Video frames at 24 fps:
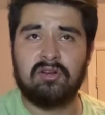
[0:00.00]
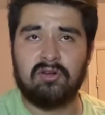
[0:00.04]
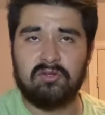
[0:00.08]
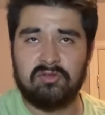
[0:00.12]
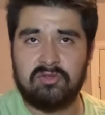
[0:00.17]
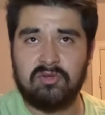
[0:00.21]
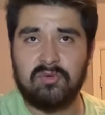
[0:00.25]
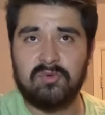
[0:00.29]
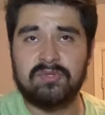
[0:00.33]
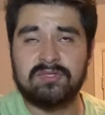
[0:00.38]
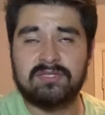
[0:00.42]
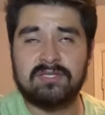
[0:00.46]

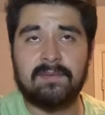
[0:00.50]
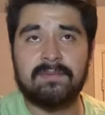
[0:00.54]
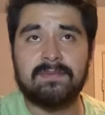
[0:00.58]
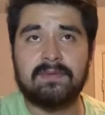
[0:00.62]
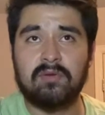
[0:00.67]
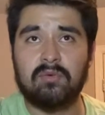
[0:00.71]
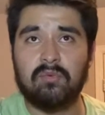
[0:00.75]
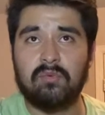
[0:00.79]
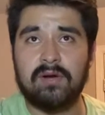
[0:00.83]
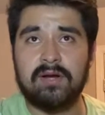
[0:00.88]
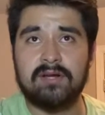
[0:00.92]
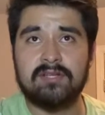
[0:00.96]
do
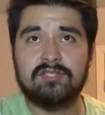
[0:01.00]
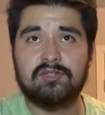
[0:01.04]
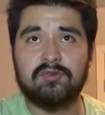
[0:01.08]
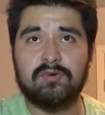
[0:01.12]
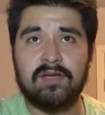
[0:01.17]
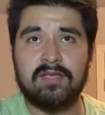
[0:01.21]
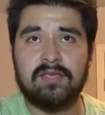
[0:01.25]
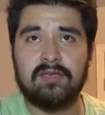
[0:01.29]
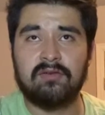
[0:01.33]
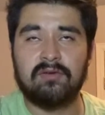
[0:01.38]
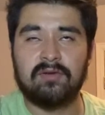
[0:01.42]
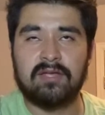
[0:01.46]
something weird to
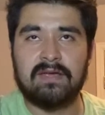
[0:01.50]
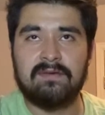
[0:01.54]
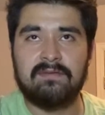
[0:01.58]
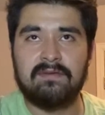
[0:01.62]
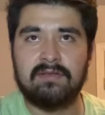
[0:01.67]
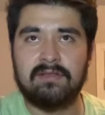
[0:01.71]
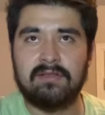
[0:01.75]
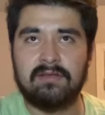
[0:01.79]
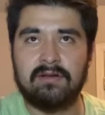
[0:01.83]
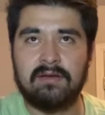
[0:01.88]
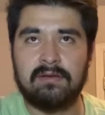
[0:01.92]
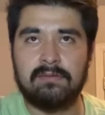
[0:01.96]
it, give it
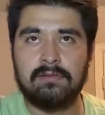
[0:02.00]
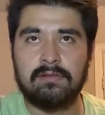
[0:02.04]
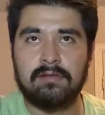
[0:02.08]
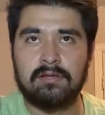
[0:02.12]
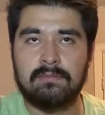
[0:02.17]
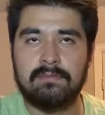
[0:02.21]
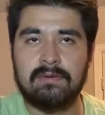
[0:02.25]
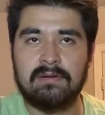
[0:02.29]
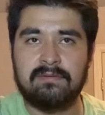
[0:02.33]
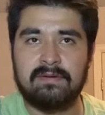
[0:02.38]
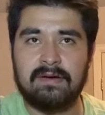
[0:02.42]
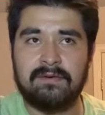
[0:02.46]
a little
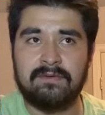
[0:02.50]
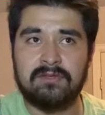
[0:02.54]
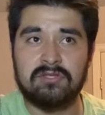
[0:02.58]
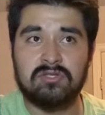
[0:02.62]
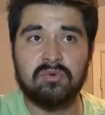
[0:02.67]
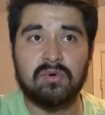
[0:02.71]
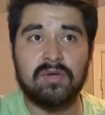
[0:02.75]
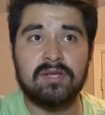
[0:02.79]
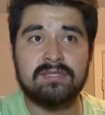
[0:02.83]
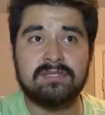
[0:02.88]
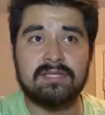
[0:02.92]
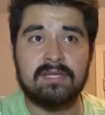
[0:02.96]
bit of a
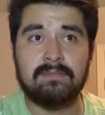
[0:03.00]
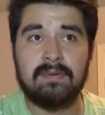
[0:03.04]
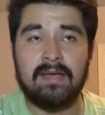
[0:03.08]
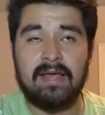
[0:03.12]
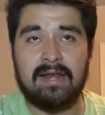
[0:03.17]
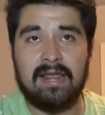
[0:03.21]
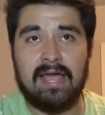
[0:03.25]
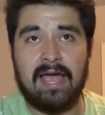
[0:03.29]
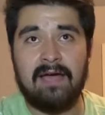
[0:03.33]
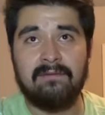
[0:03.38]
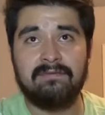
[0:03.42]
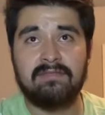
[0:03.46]
twist, and
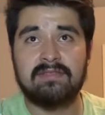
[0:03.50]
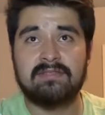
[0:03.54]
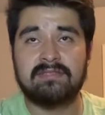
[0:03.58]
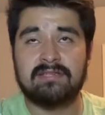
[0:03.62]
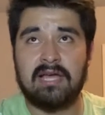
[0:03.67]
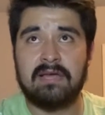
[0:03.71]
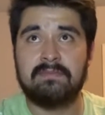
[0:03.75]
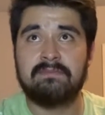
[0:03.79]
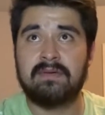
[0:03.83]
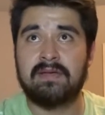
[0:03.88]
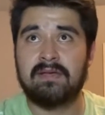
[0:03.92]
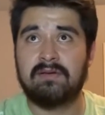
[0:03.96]
half the
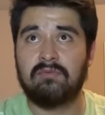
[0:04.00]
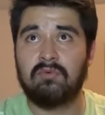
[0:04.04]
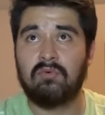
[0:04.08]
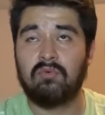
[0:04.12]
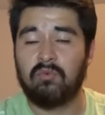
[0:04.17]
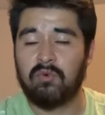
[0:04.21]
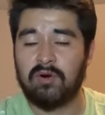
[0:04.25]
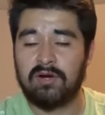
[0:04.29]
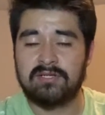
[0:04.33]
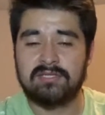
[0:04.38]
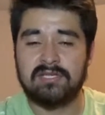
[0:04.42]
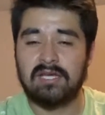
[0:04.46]
time it
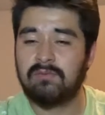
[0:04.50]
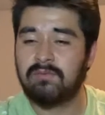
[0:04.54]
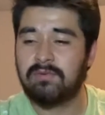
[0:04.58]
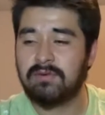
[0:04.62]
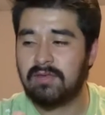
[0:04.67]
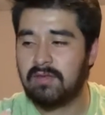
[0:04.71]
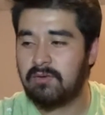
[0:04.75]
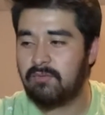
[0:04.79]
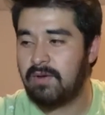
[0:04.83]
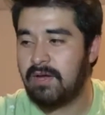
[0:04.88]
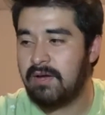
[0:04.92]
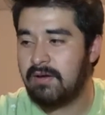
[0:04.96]
works out
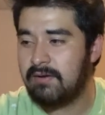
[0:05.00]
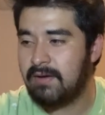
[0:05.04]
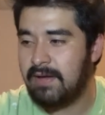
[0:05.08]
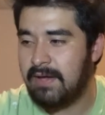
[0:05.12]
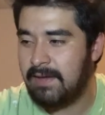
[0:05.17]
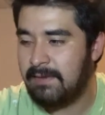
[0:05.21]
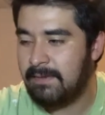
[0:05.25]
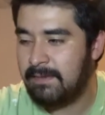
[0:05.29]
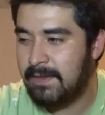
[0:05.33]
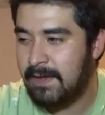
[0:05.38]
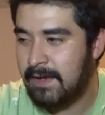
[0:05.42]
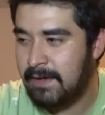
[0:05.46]
really well.
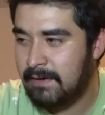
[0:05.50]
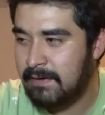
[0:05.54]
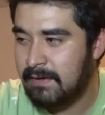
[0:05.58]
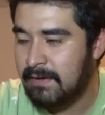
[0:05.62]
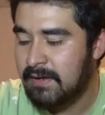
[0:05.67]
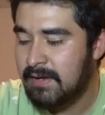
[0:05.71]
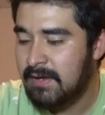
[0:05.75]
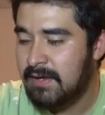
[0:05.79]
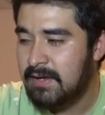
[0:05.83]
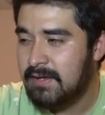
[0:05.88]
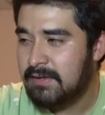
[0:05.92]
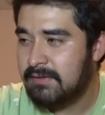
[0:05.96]
And then
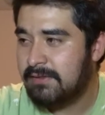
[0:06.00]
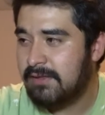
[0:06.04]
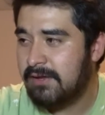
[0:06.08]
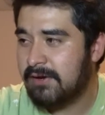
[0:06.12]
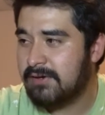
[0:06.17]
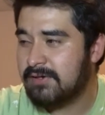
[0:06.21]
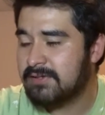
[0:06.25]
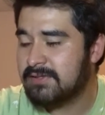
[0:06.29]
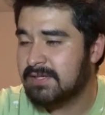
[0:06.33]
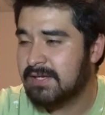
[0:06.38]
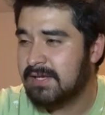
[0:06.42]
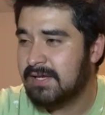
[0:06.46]

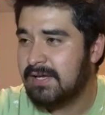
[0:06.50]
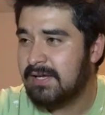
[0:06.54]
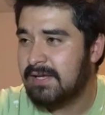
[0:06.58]
there's